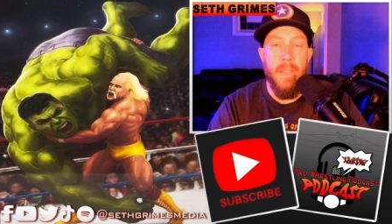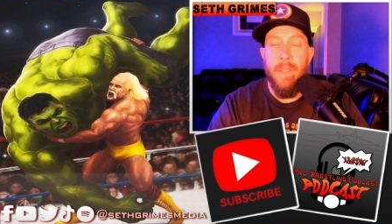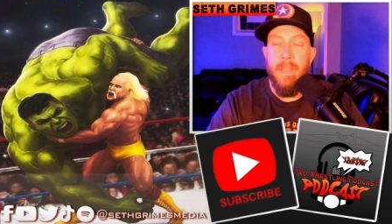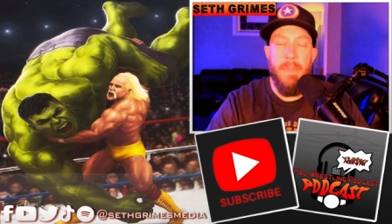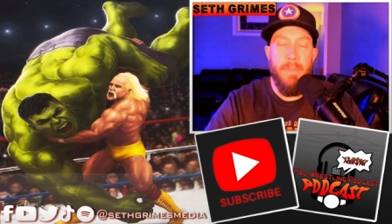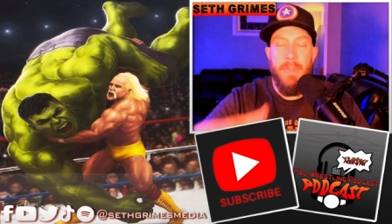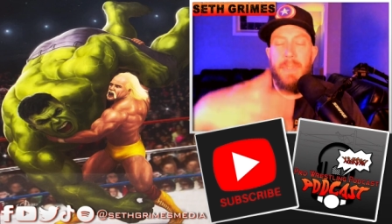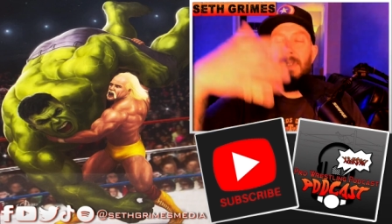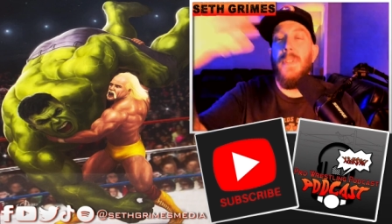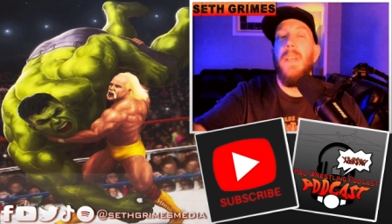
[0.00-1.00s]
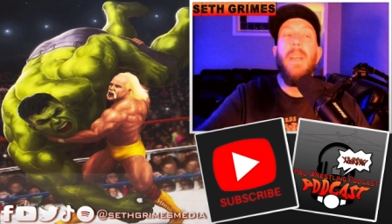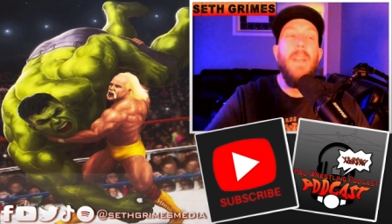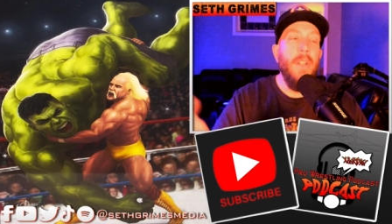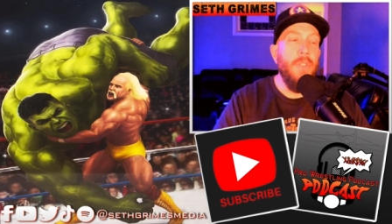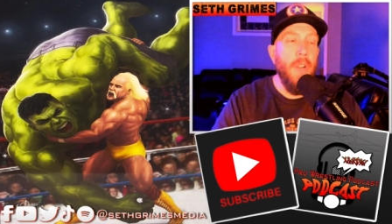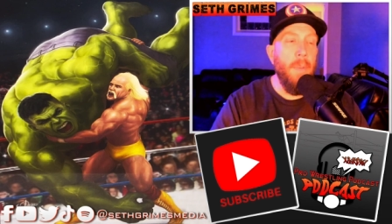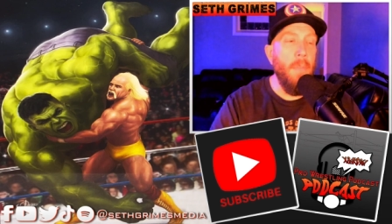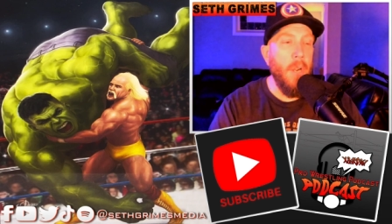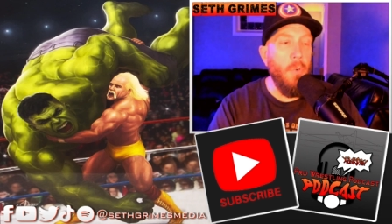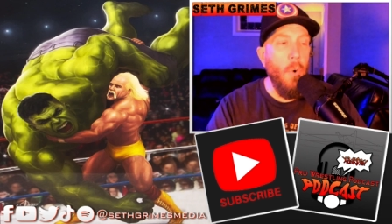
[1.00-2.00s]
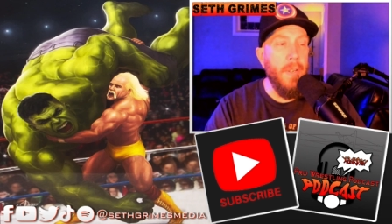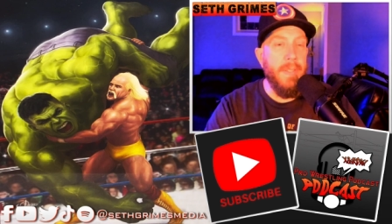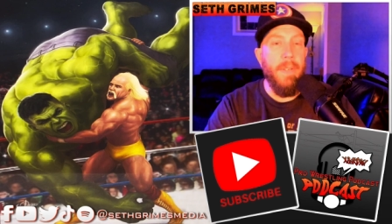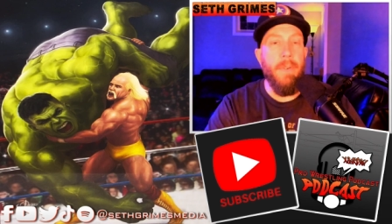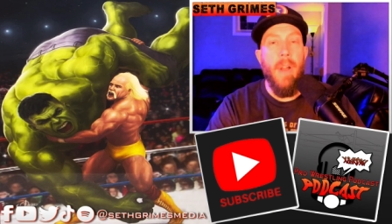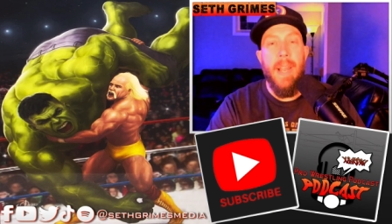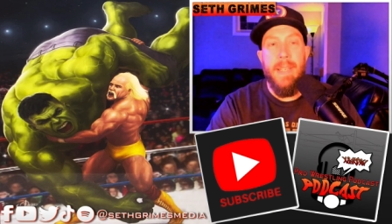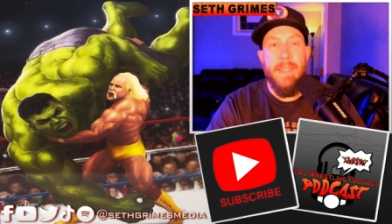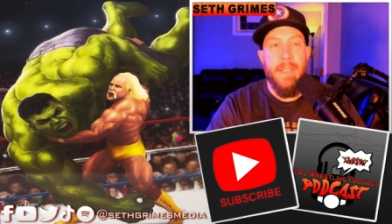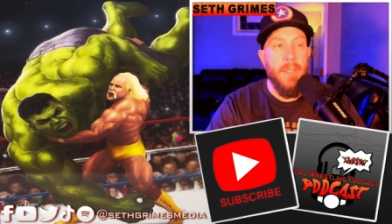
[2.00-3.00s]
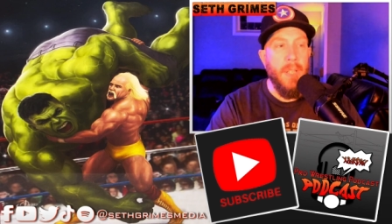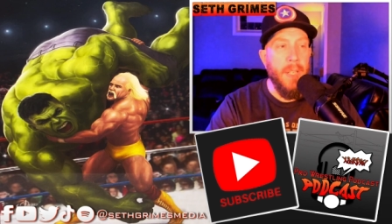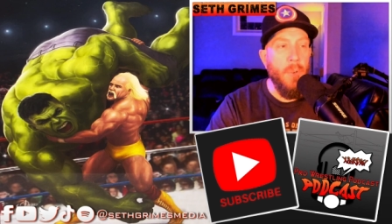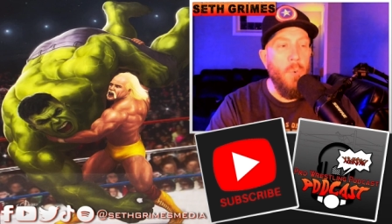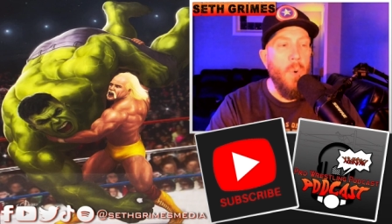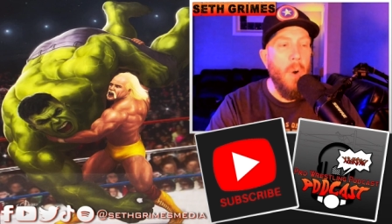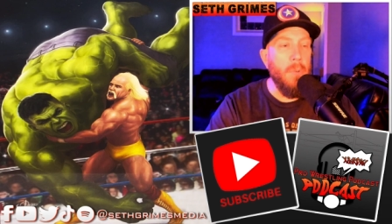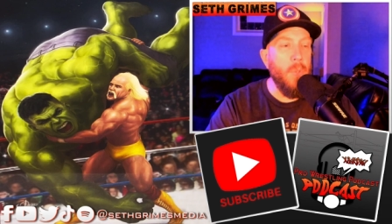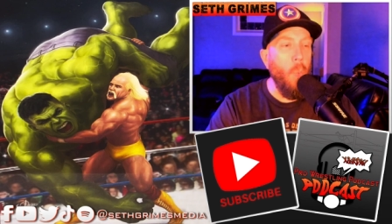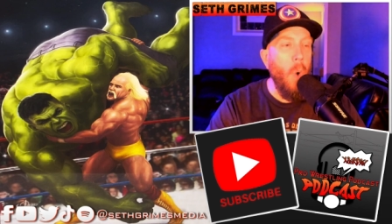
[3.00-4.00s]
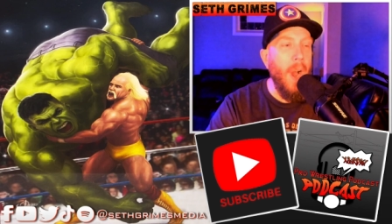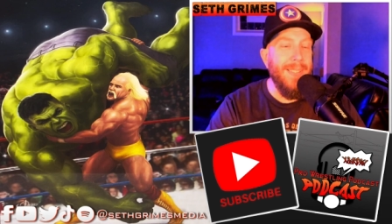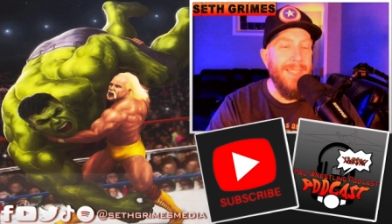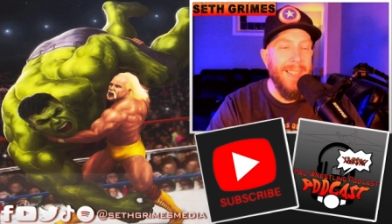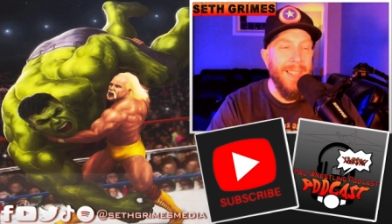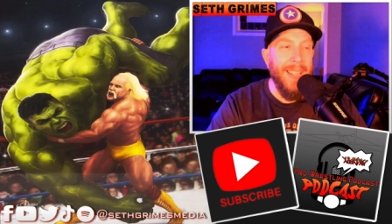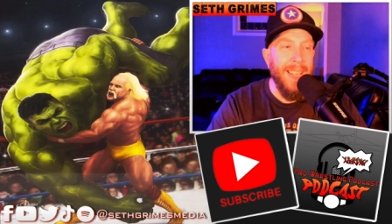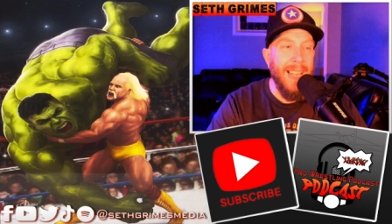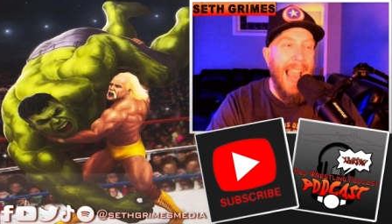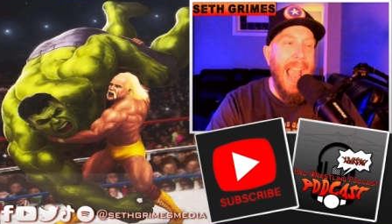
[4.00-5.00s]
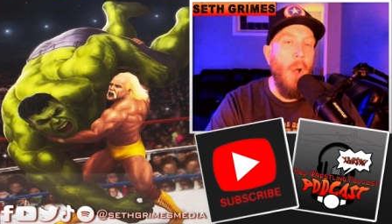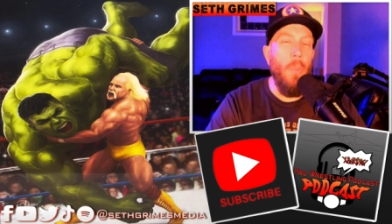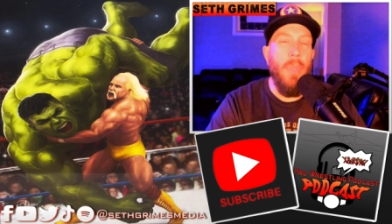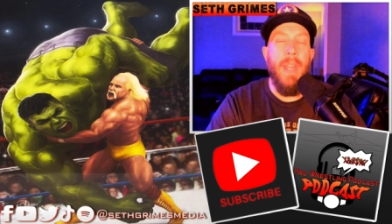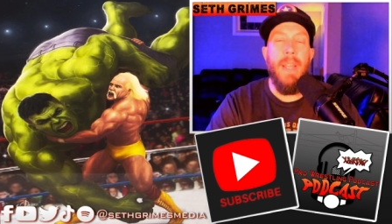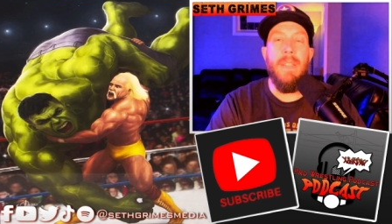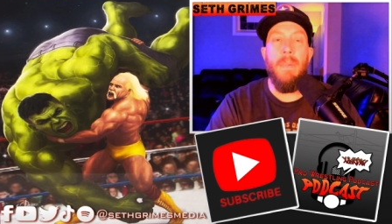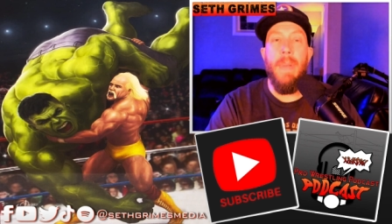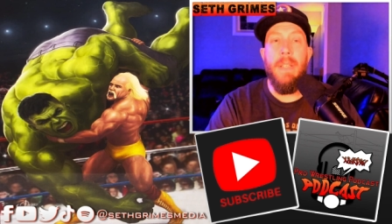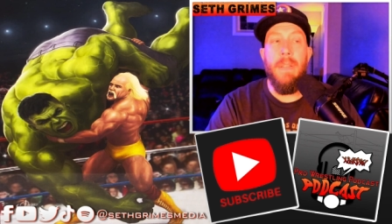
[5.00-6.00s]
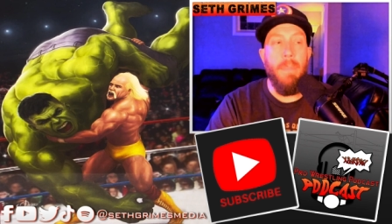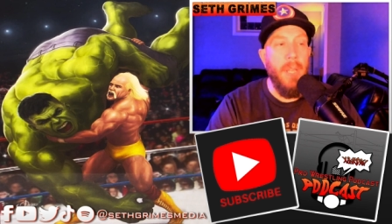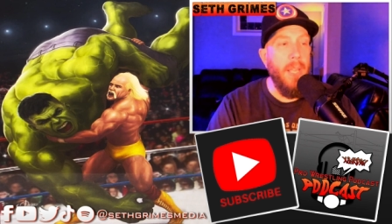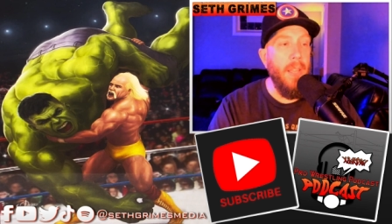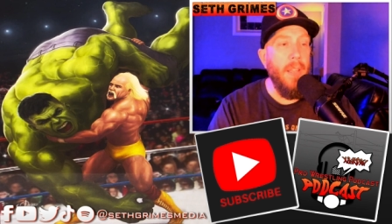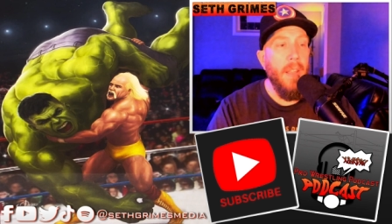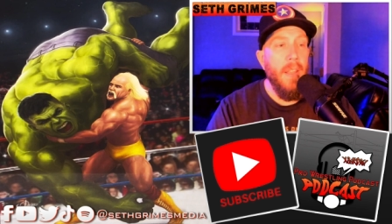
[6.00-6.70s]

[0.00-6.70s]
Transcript: uh, trademark royalty rights, and and who owns what, and and how things are meant to be.